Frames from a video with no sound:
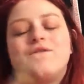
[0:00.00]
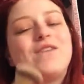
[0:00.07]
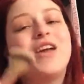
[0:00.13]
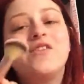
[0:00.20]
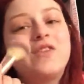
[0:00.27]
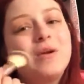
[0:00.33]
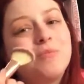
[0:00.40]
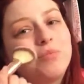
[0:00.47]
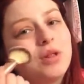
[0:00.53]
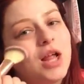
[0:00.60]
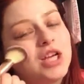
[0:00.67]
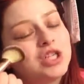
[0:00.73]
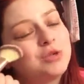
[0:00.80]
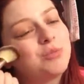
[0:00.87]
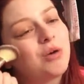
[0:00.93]
favorite
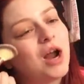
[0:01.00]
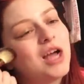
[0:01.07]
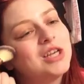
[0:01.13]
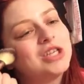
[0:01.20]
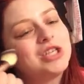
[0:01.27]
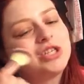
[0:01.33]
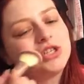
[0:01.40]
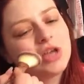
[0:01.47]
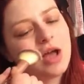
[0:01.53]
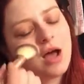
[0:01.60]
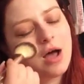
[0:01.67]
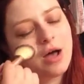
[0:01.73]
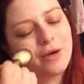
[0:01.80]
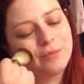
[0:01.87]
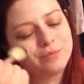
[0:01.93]
blush brush.
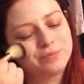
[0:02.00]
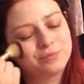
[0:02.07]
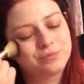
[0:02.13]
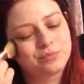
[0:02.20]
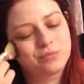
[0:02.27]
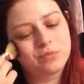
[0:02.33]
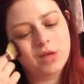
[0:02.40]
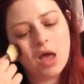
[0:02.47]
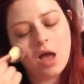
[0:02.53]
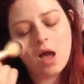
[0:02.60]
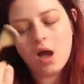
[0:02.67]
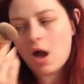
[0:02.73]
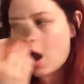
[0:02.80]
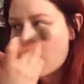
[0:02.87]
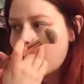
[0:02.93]

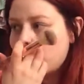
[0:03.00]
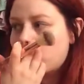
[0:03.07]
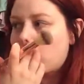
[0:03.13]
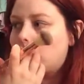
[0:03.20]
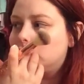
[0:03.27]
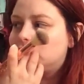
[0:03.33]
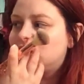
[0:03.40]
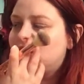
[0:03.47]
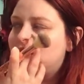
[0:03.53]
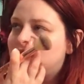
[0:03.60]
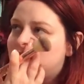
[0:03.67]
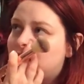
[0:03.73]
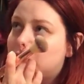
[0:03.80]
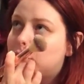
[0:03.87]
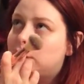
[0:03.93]
I was
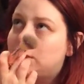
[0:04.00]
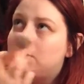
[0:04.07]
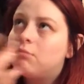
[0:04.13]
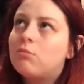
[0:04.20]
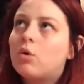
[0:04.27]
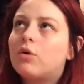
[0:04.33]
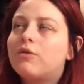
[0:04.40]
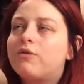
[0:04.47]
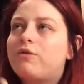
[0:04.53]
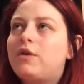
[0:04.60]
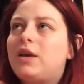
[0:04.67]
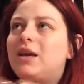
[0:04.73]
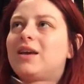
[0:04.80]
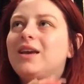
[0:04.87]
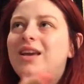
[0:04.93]
using the
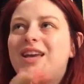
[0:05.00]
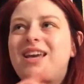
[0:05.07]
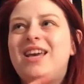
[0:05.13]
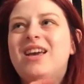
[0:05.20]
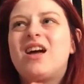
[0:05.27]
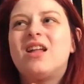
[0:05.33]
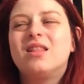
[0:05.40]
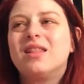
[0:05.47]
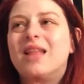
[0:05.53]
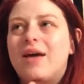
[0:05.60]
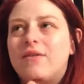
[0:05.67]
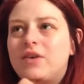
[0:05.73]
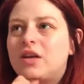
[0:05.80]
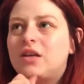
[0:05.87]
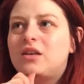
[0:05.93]
Morphe
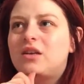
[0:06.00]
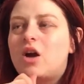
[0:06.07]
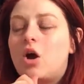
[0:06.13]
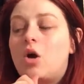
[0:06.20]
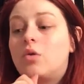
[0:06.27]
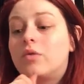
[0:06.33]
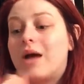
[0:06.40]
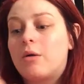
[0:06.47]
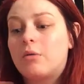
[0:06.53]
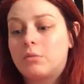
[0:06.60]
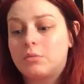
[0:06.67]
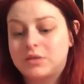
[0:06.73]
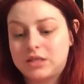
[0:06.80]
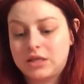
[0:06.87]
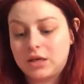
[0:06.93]
E11. Oh, that
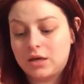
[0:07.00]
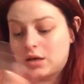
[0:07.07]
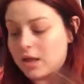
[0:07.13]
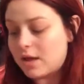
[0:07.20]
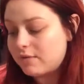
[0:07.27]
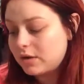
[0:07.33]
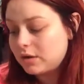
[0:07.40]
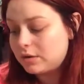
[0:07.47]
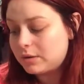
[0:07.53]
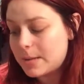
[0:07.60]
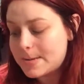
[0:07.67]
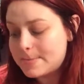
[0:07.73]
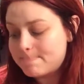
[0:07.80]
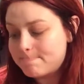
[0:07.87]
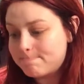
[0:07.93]
one was the E11.
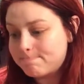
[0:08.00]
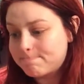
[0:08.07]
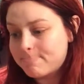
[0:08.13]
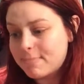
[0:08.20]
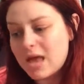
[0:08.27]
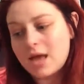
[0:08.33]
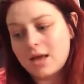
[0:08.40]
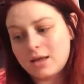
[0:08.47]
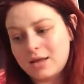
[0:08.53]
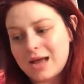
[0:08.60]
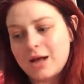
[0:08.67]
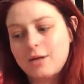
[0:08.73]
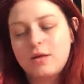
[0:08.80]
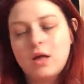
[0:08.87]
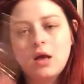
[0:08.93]

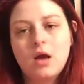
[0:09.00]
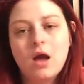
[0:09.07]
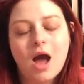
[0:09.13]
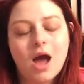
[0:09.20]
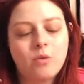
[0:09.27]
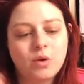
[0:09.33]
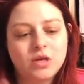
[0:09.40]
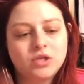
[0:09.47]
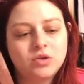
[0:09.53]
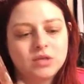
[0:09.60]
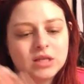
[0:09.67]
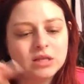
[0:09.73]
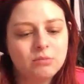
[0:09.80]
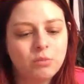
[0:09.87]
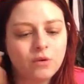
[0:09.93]
Yeah. I was
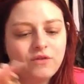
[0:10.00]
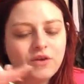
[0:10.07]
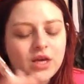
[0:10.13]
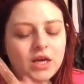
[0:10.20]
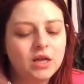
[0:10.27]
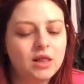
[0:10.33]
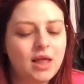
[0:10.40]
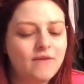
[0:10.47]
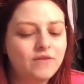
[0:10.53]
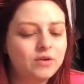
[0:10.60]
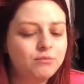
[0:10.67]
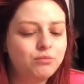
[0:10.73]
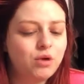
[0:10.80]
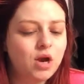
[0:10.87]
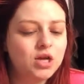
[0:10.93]
using the Morphe
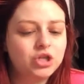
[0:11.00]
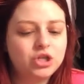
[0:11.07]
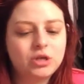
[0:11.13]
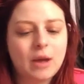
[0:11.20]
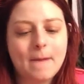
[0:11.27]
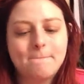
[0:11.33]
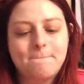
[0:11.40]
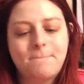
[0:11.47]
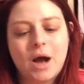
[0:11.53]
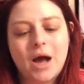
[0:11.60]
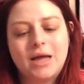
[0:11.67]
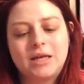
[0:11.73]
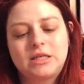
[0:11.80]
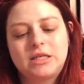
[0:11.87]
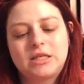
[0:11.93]
E11 brush,
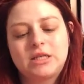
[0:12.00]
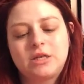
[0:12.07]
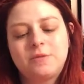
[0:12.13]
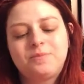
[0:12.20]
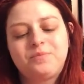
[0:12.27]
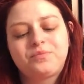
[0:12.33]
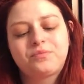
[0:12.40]
but